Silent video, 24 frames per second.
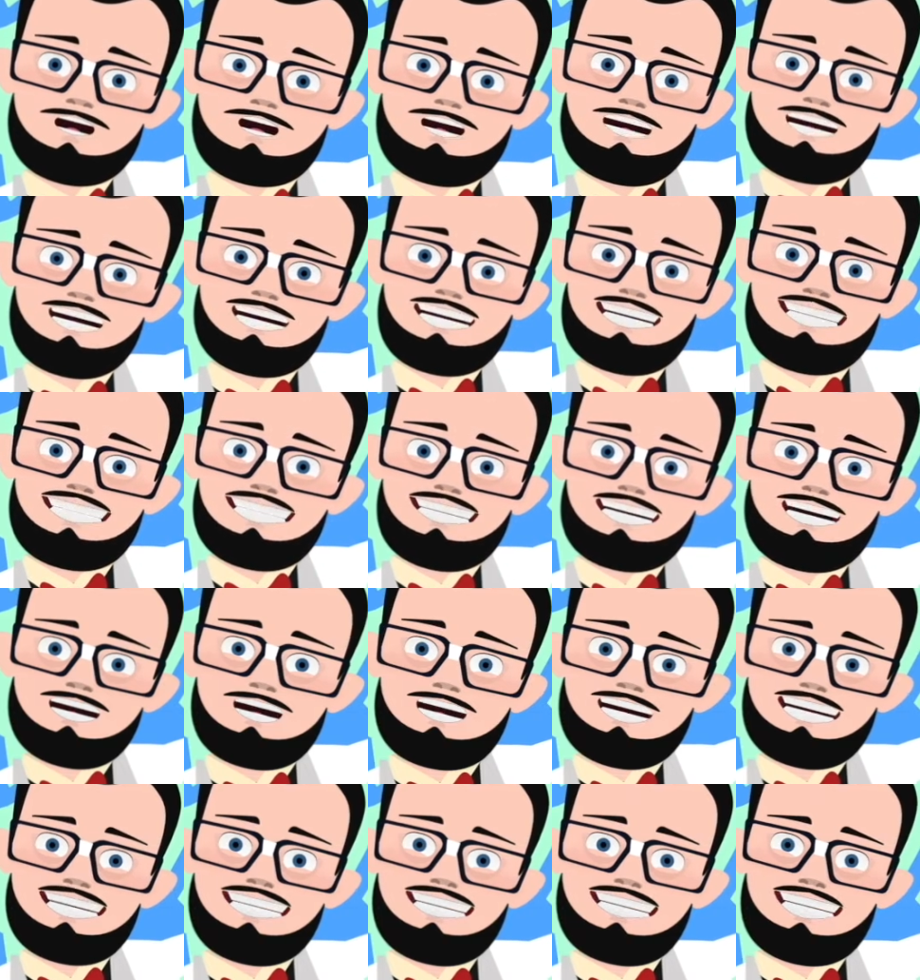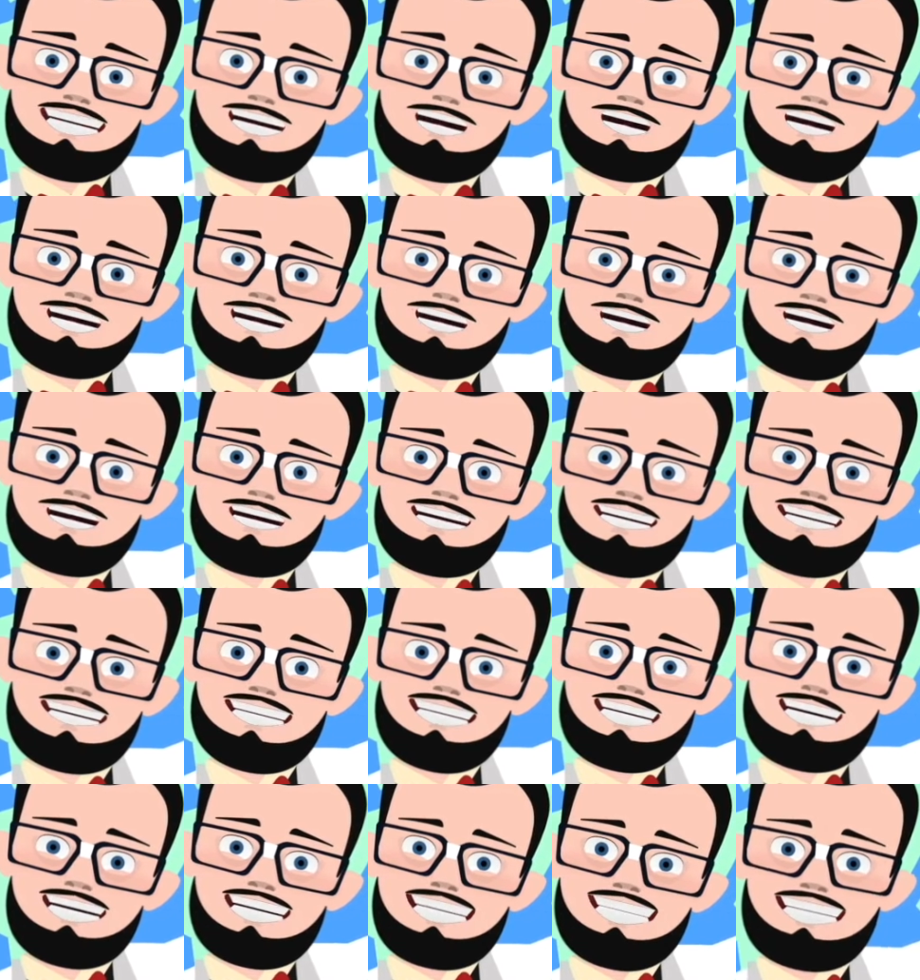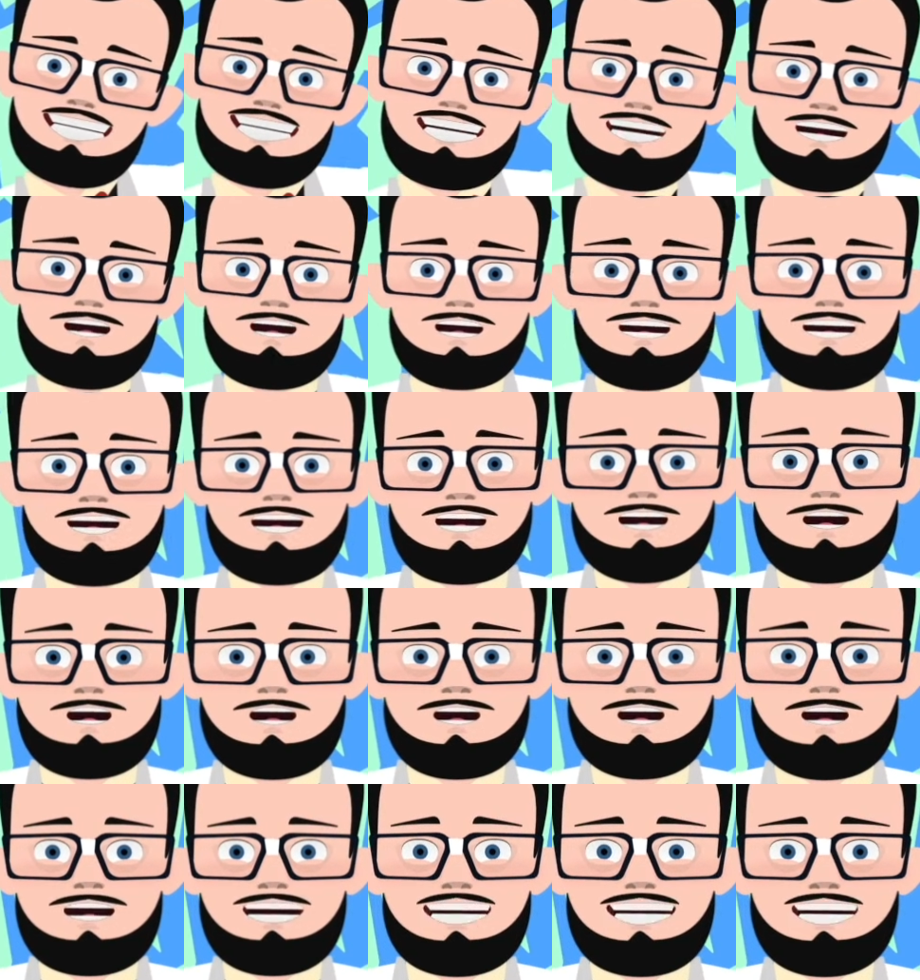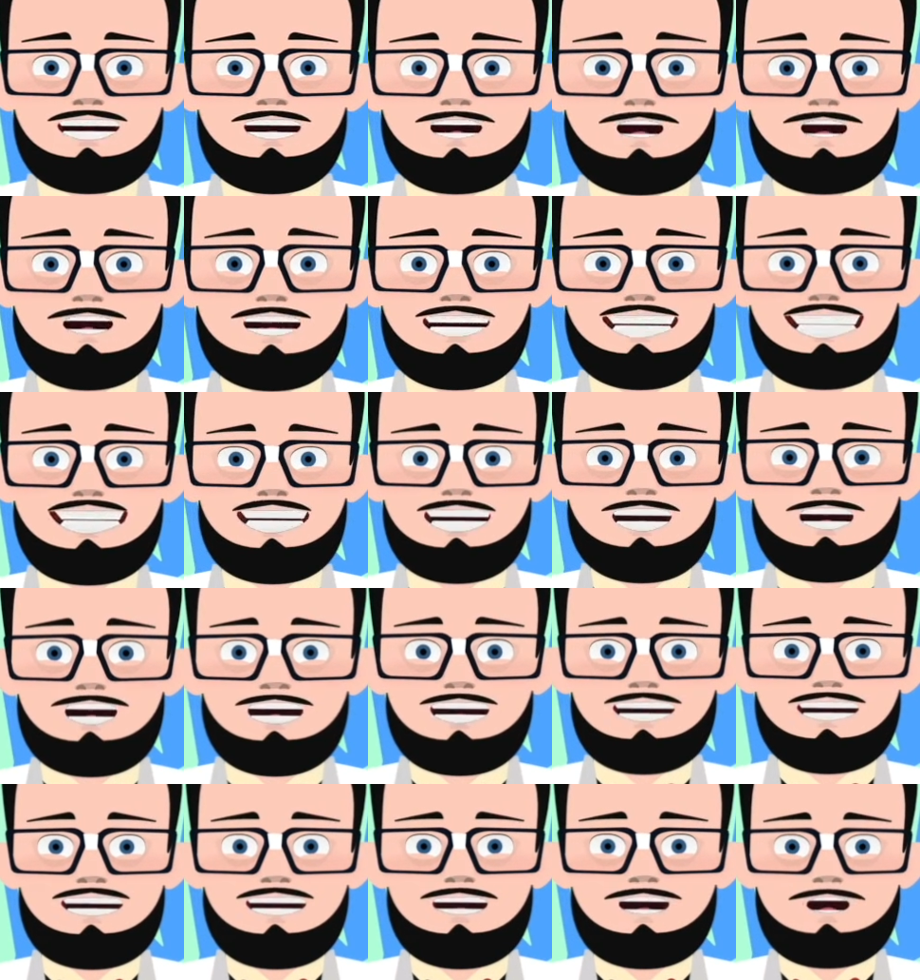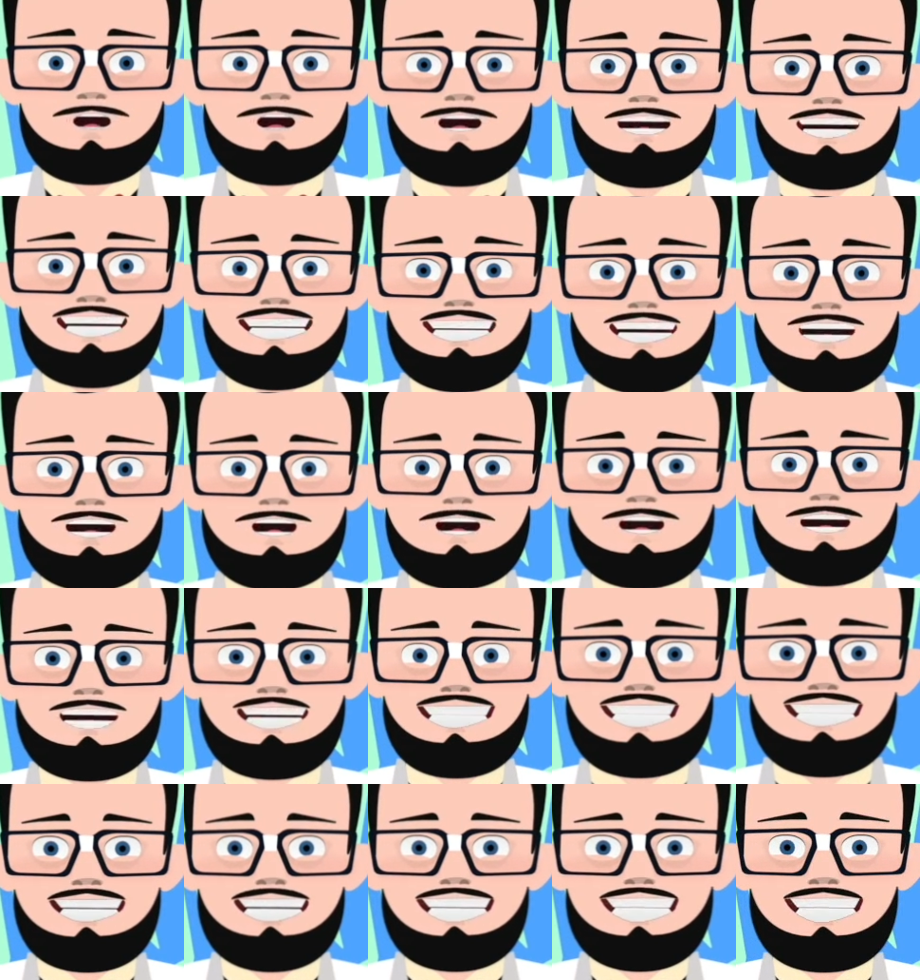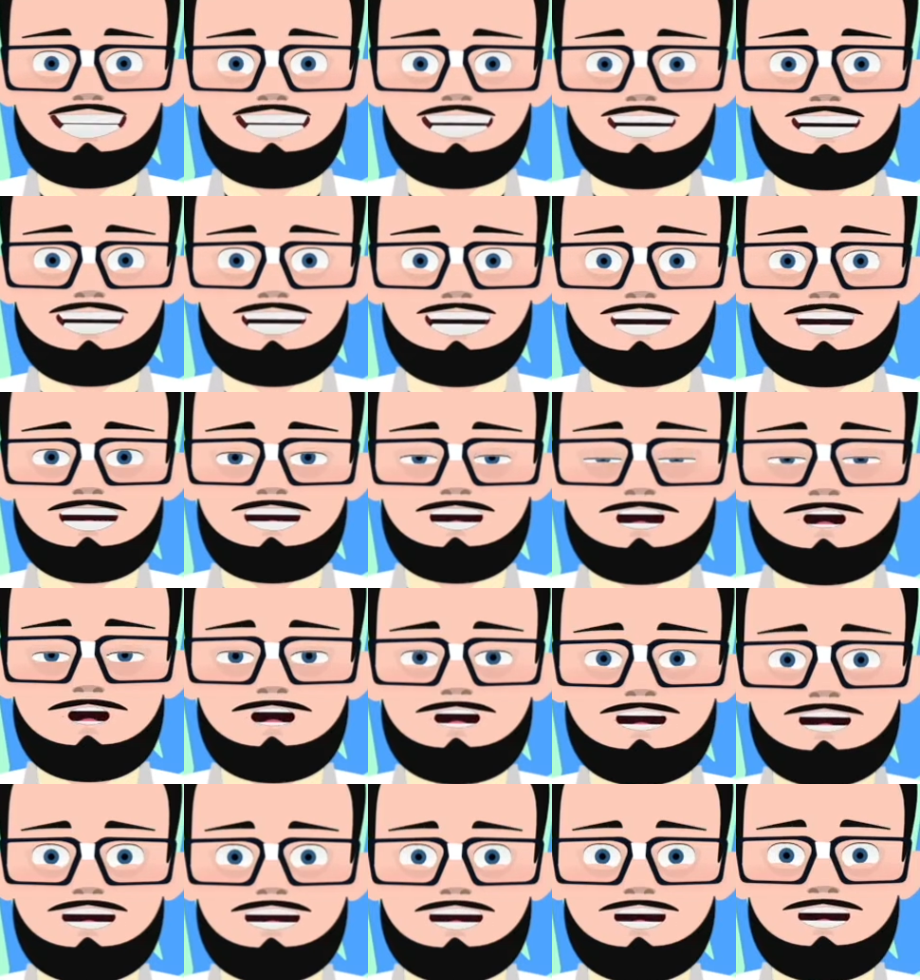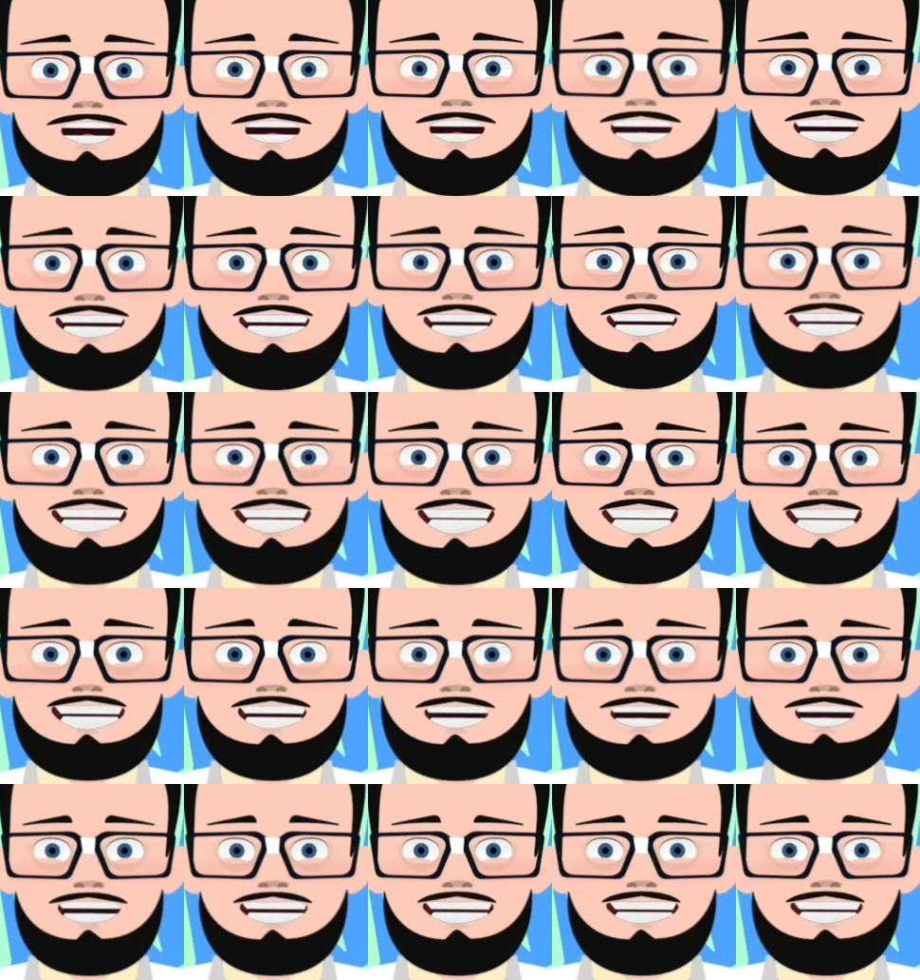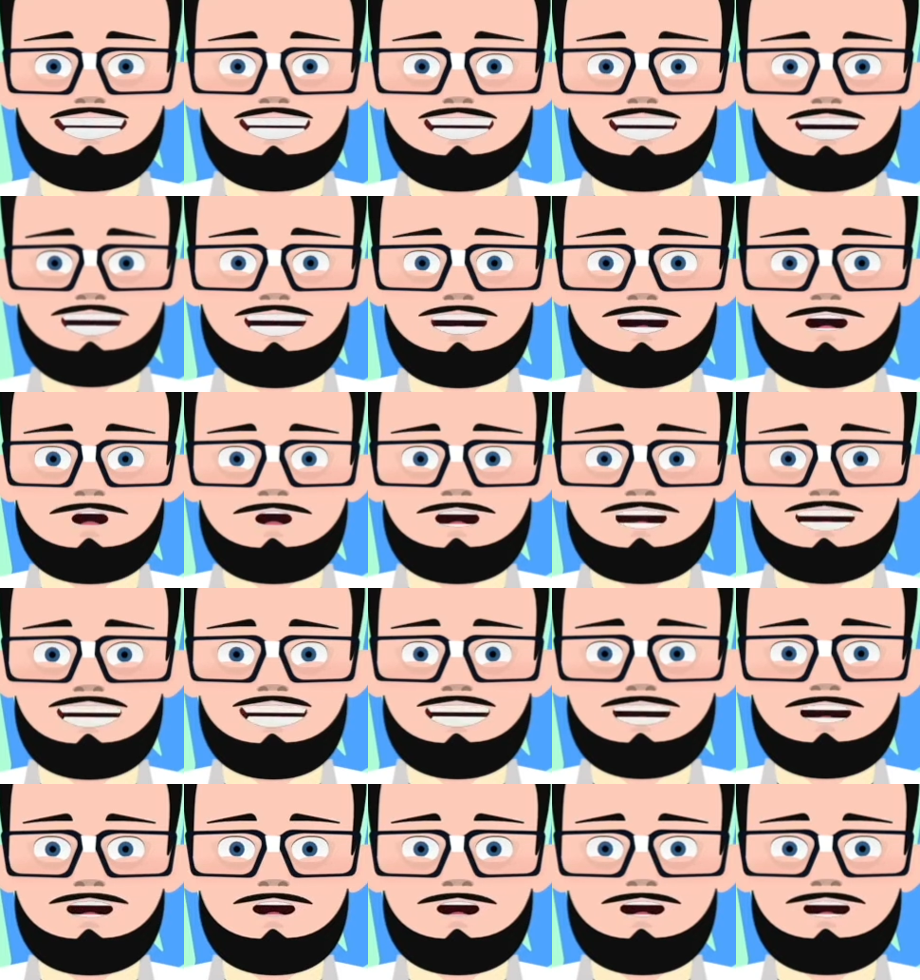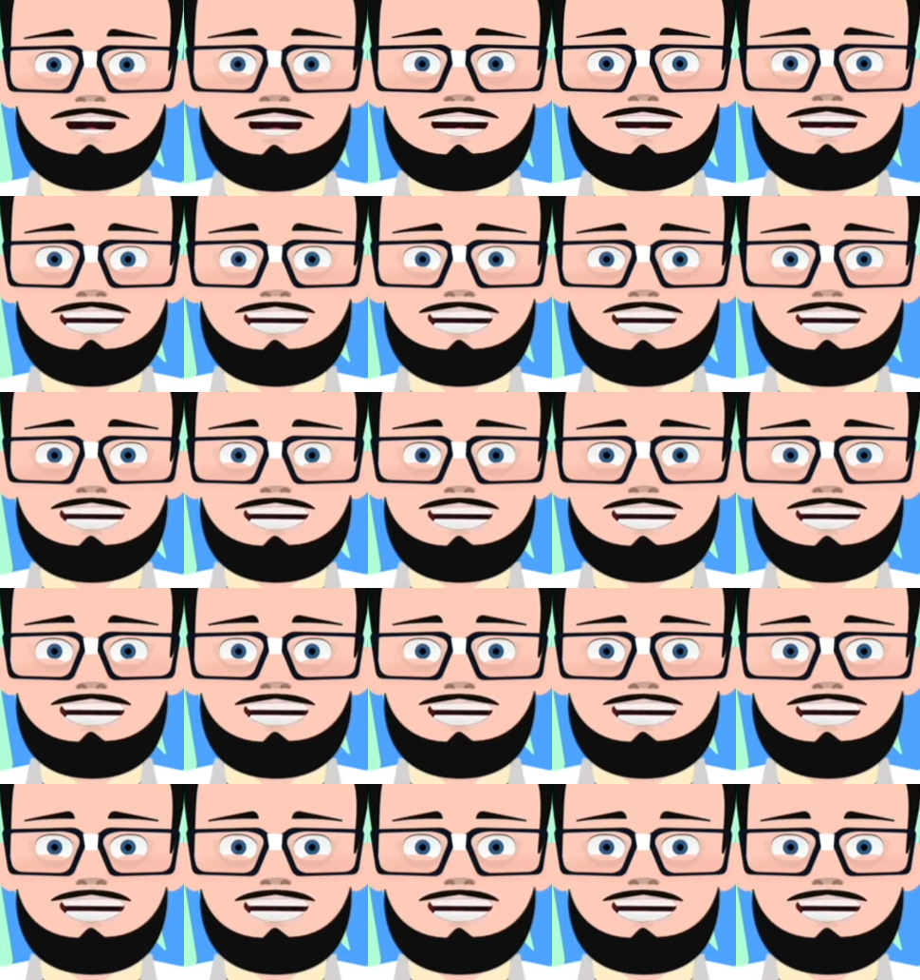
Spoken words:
and this has clutch plates alongside the gears, and when it's needed, pressure rings press on the plates to provide the resistance.